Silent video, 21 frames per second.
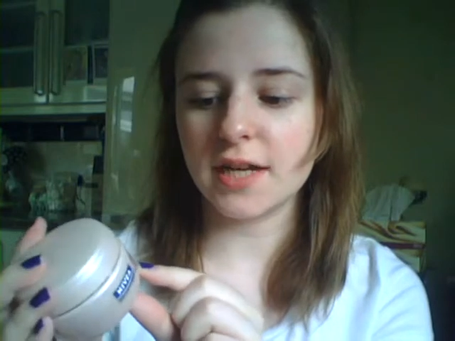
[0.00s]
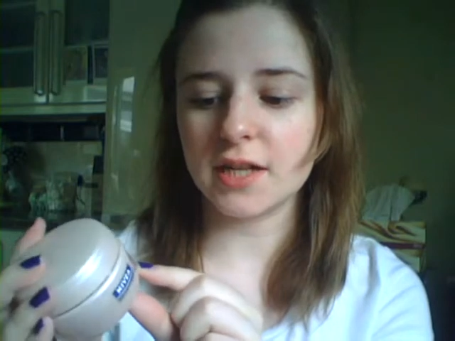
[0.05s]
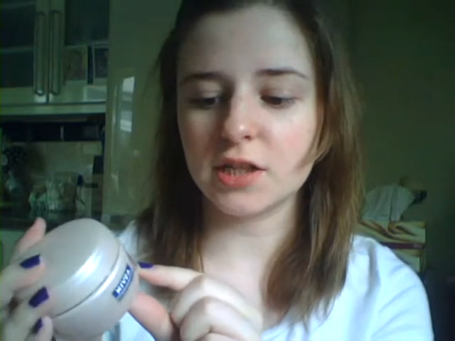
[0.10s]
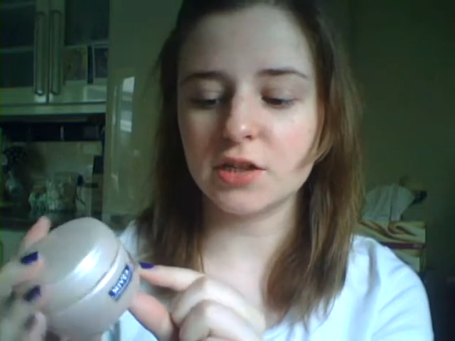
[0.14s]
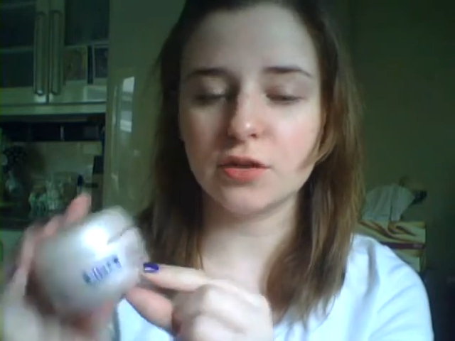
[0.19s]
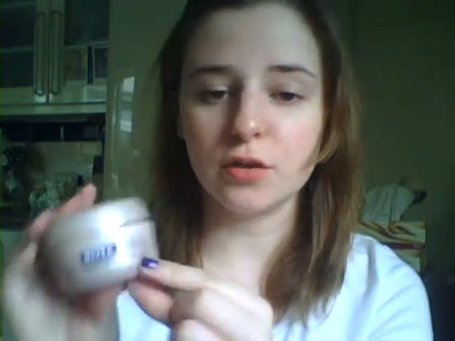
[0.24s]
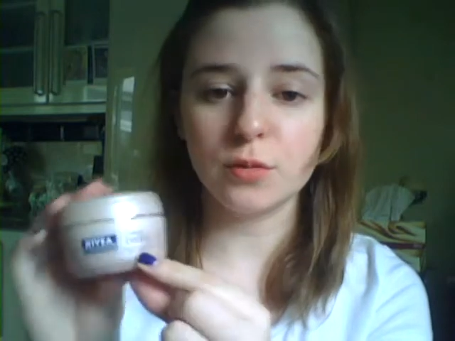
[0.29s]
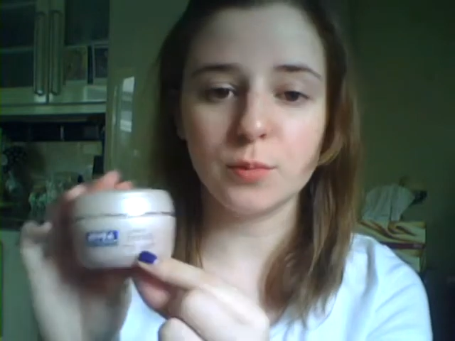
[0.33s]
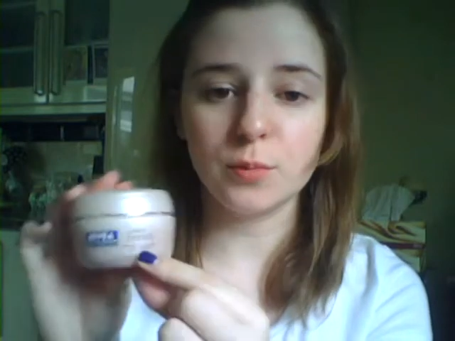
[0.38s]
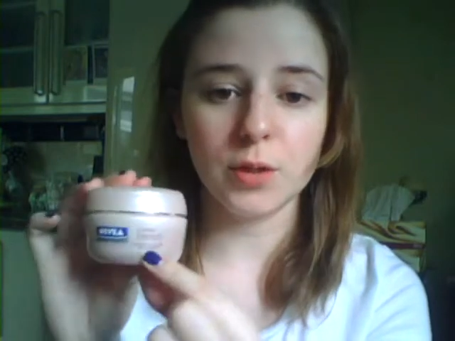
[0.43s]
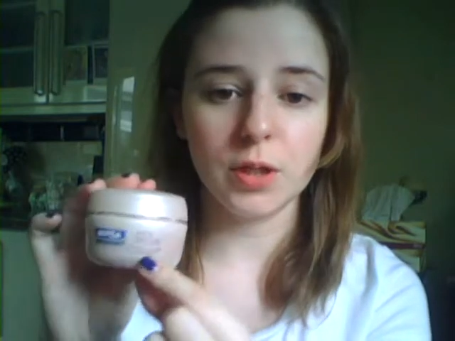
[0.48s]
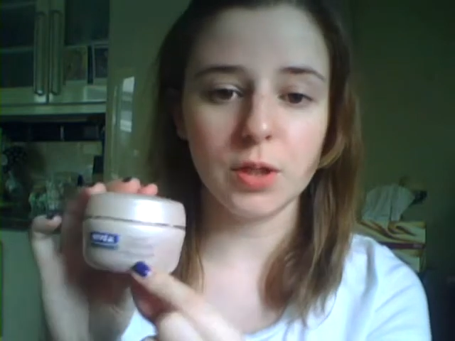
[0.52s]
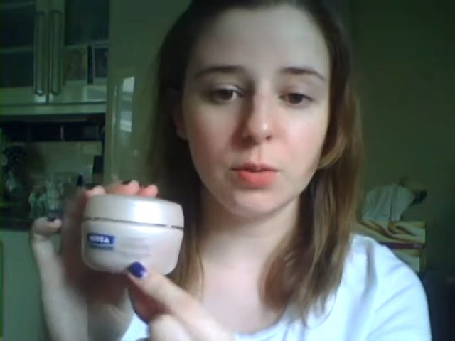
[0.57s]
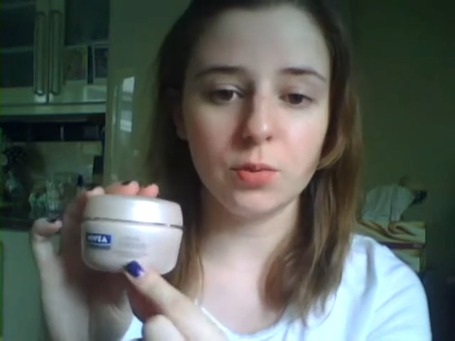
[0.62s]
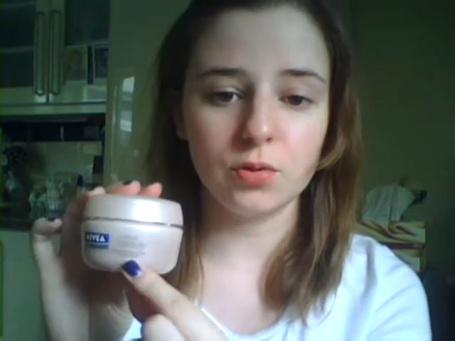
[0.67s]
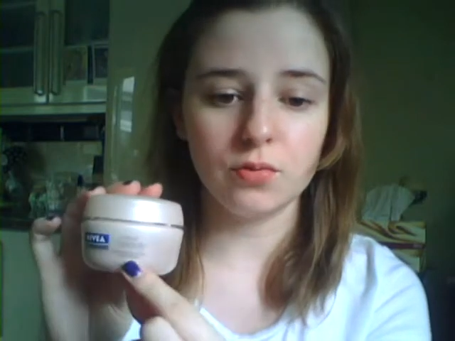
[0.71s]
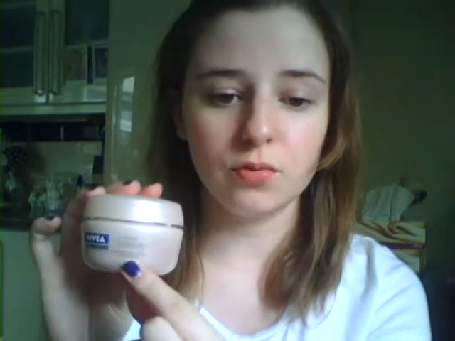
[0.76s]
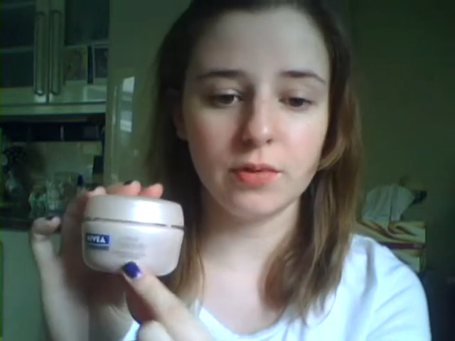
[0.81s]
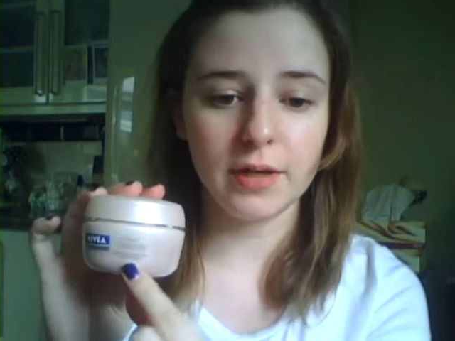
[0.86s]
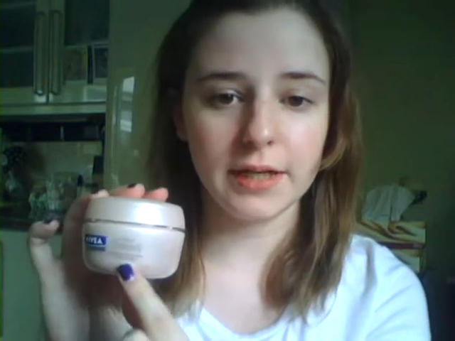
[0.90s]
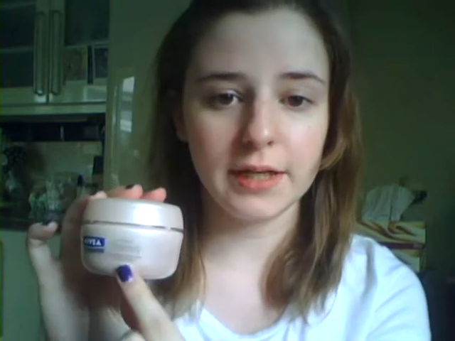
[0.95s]
Natural Beauty
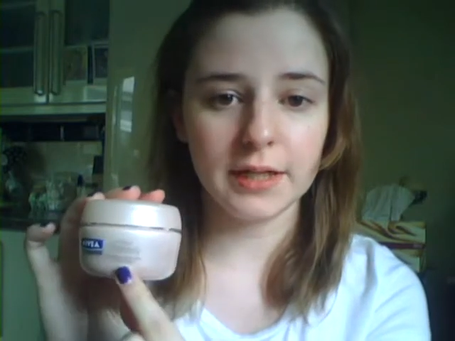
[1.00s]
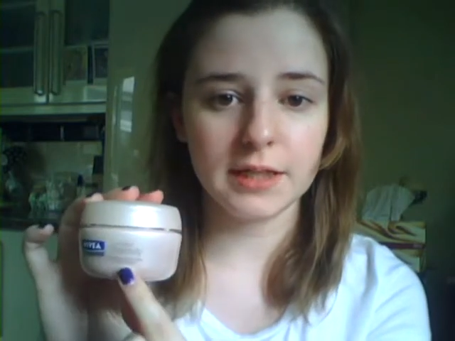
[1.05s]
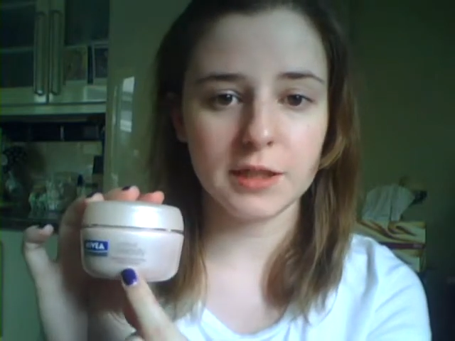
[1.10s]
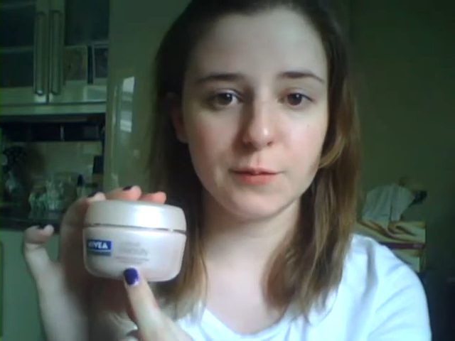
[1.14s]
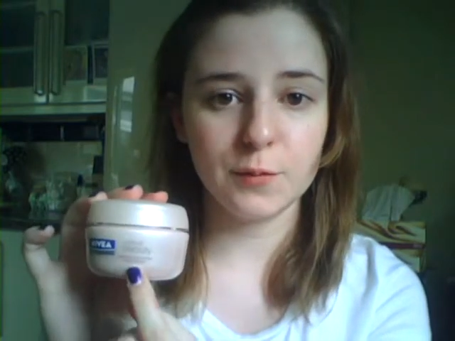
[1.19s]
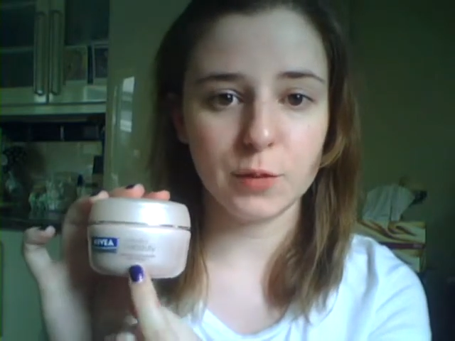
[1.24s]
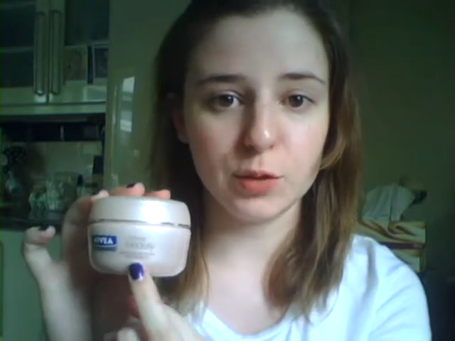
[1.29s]
with Radiance